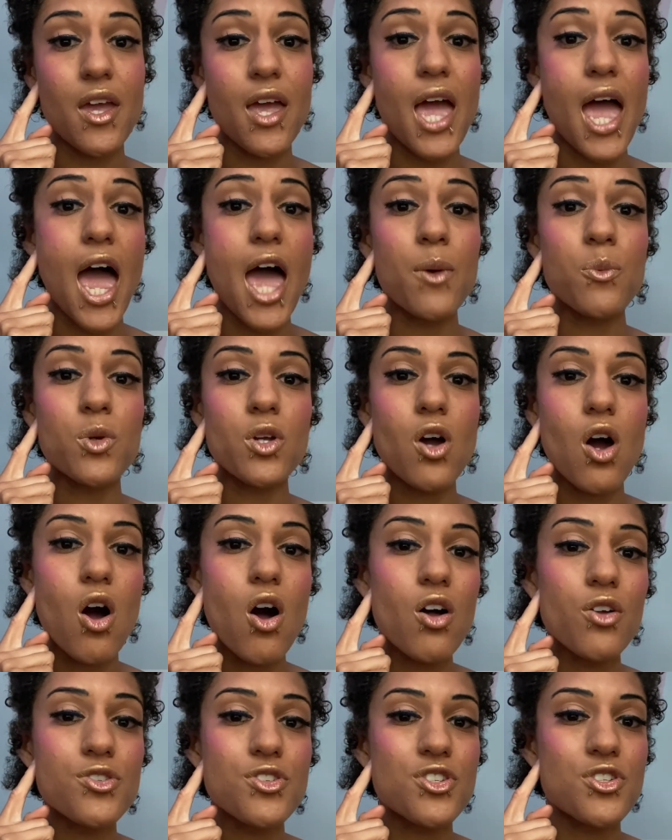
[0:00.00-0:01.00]
And we
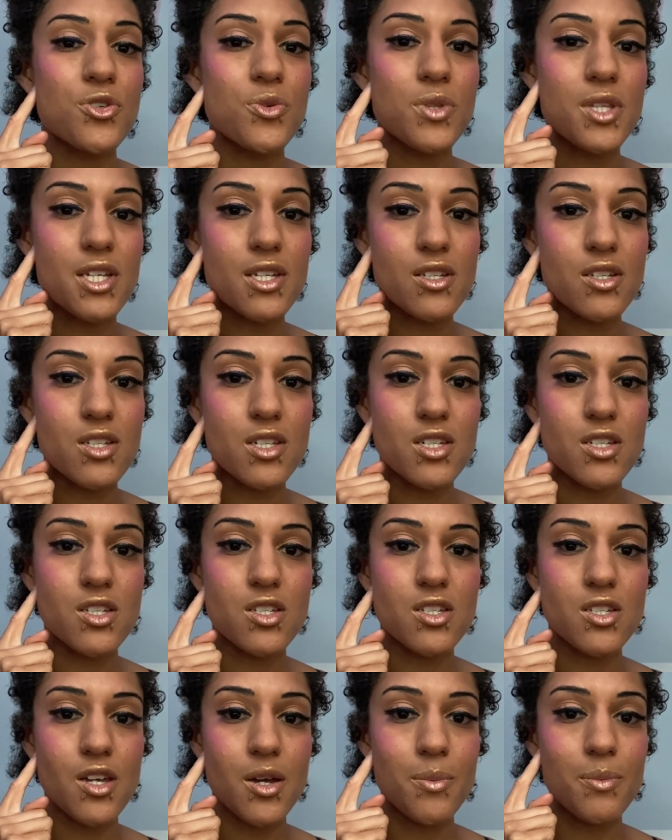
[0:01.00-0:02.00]
all do this to
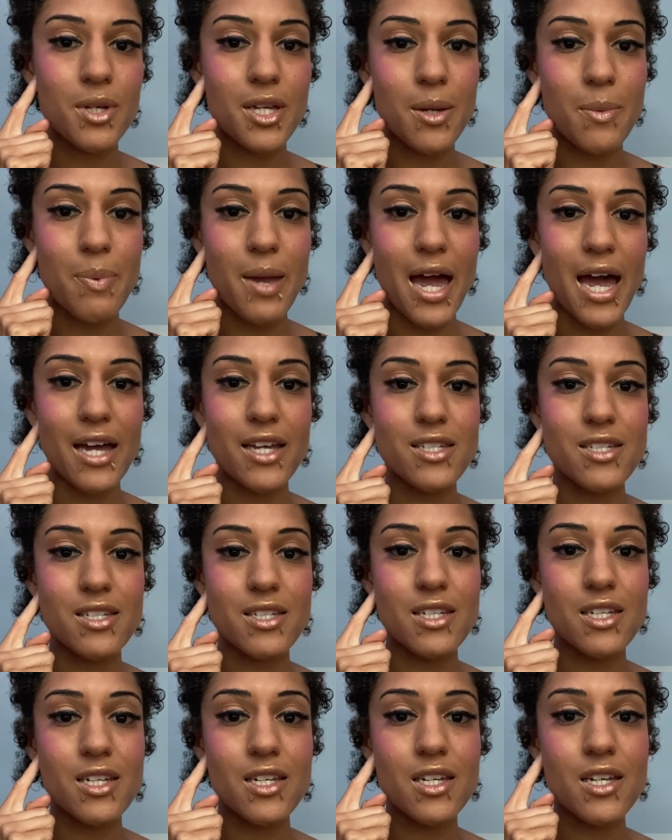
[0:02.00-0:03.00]
some
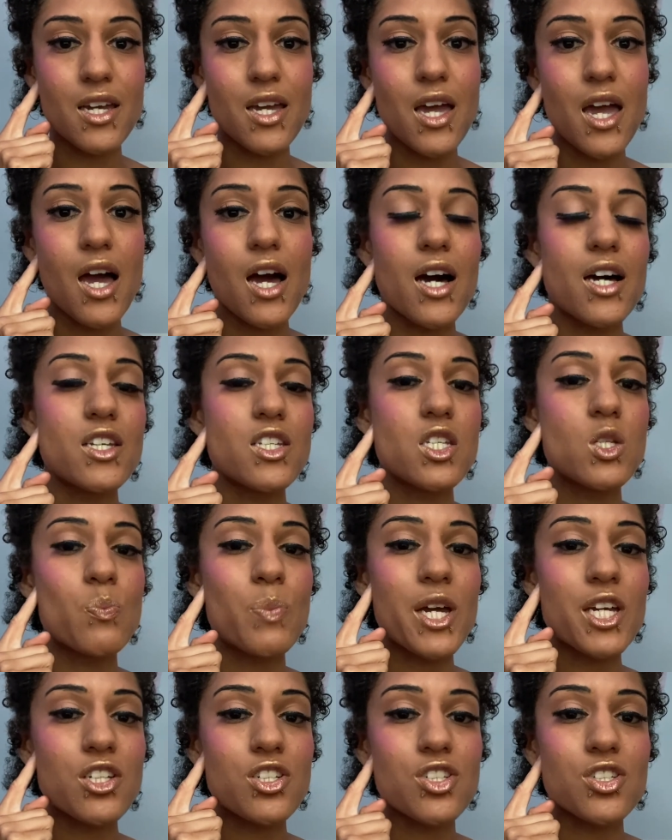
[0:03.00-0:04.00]
capacity,
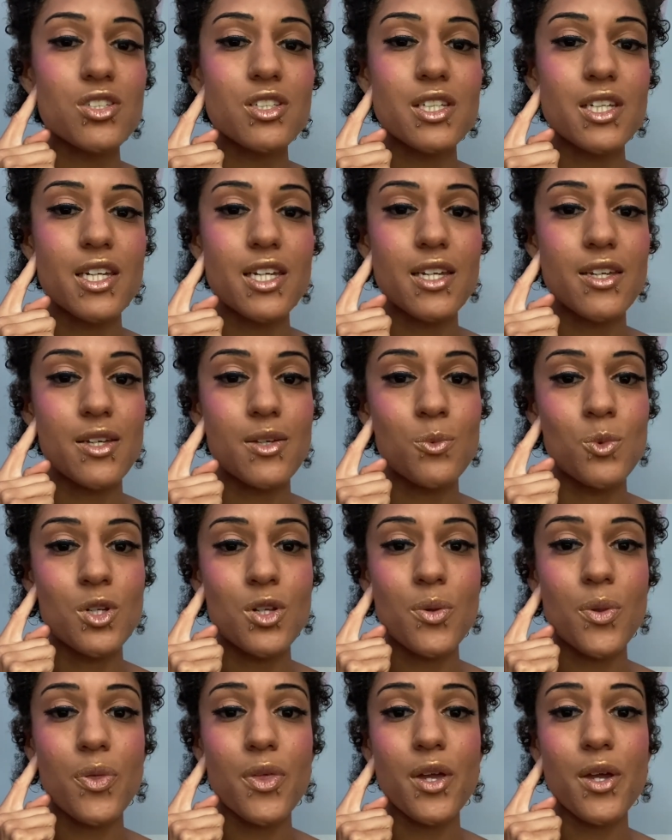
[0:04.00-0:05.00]
especially when you
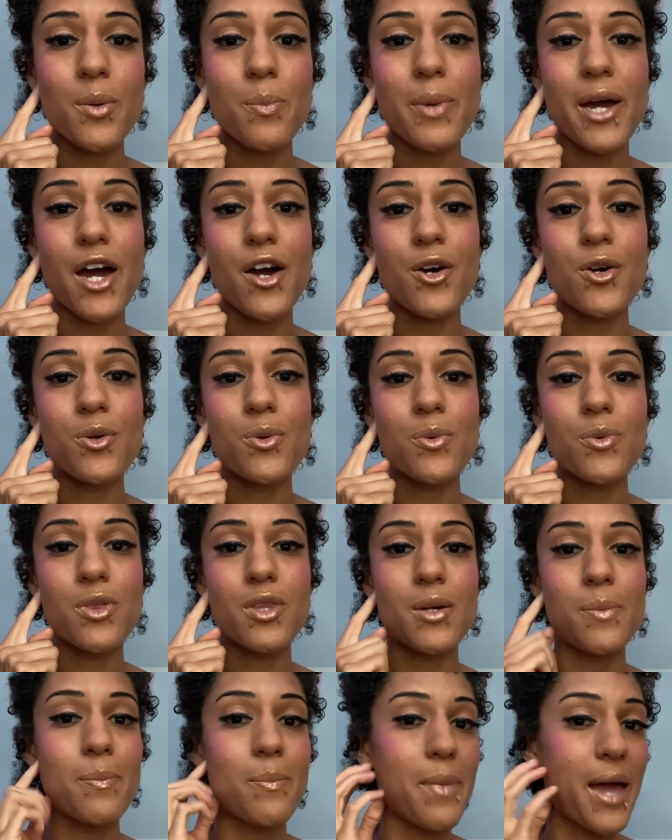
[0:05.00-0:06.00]
think about the
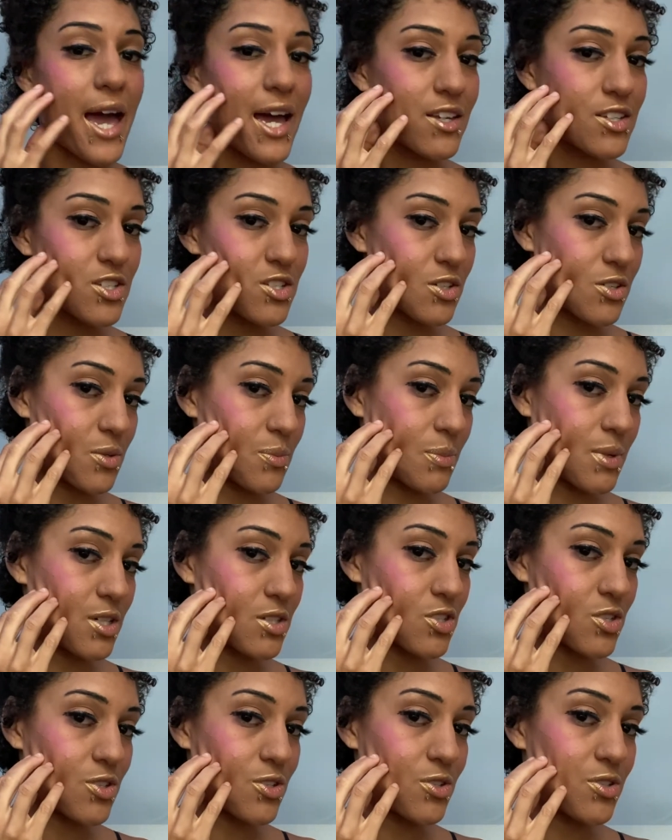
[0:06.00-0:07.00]
masseter
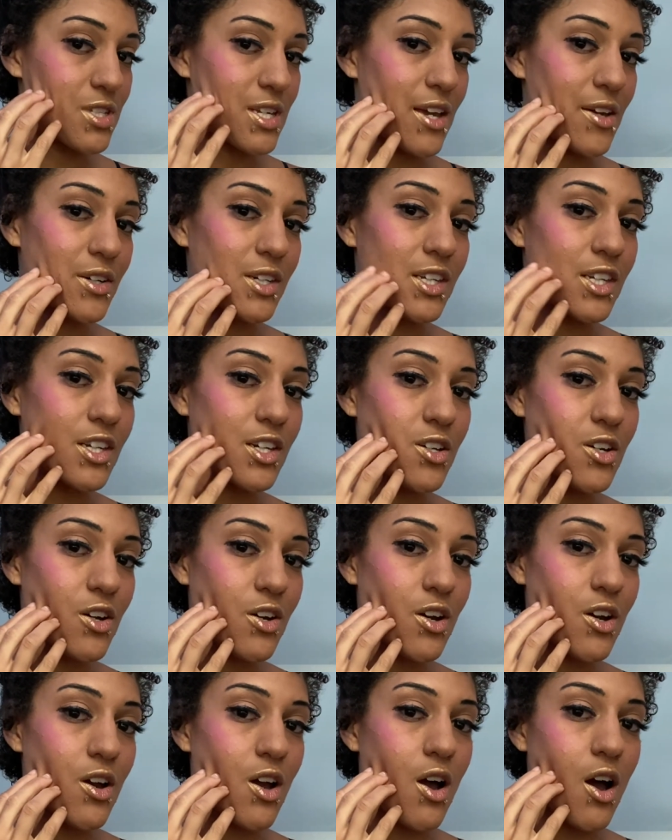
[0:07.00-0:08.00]
muscle down
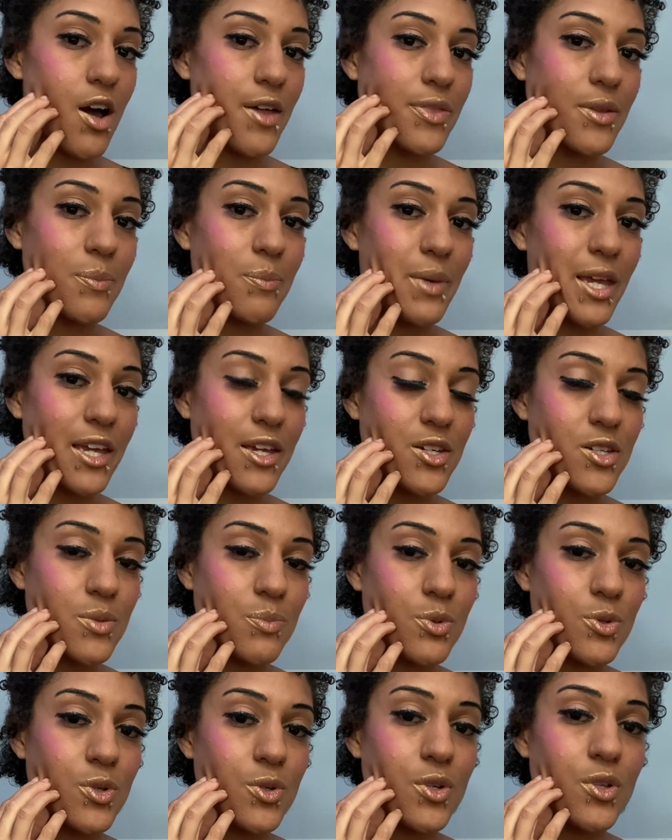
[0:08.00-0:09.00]
here on the
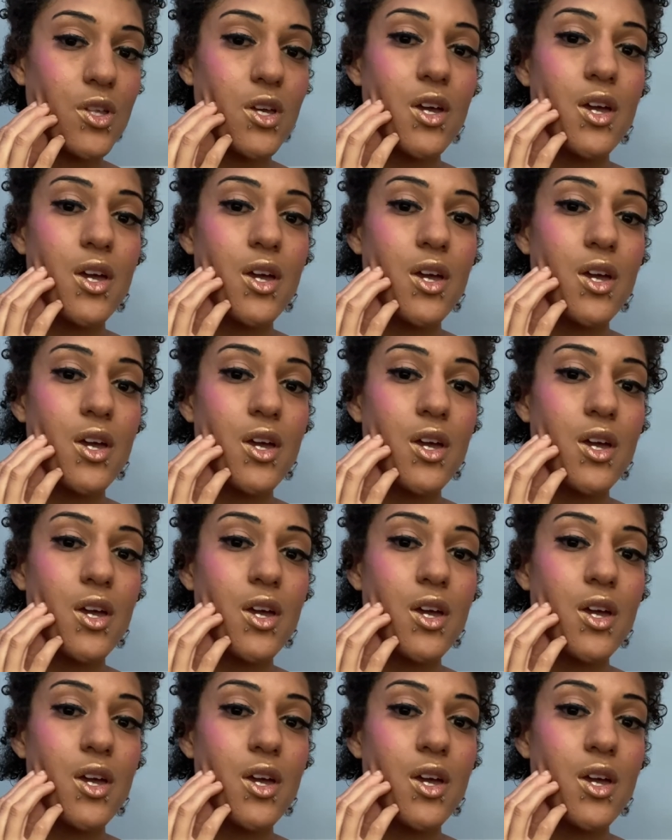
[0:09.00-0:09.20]
mandible